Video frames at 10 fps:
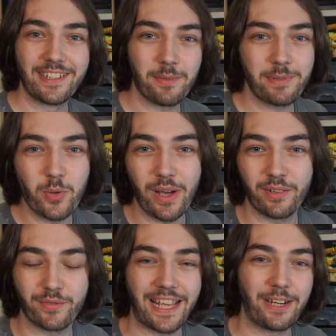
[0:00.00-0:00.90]
Number
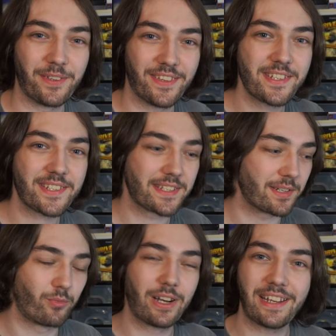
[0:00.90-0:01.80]
12 now, and this is a
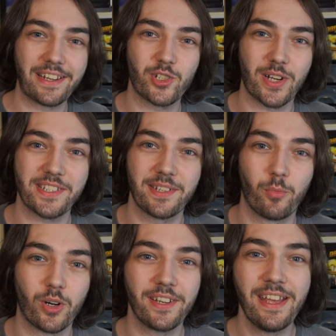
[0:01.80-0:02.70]
really interesting
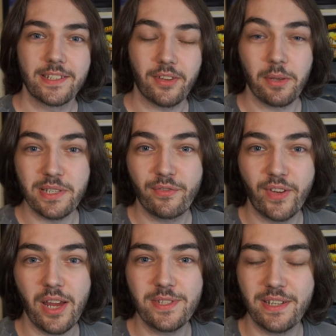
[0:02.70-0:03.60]
one. So there was a
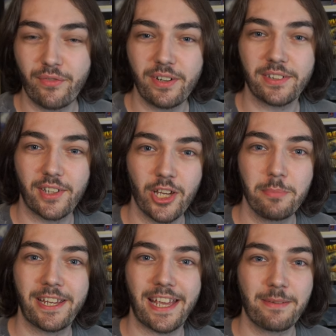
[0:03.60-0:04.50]
few different
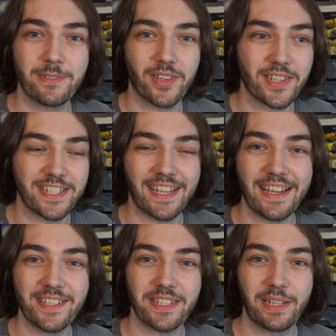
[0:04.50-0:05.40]
Kirby games on the
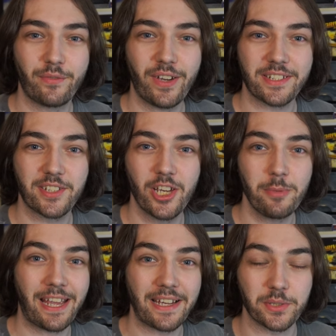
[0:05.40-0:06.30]
DS. In fact,
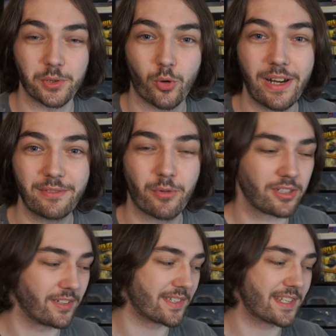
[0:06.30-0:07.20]
Kirby had a great run
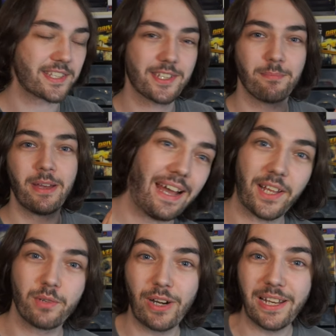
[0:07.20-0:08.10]
on the system, and
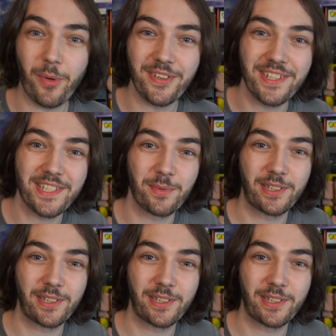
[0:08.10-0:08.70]
I really wanted to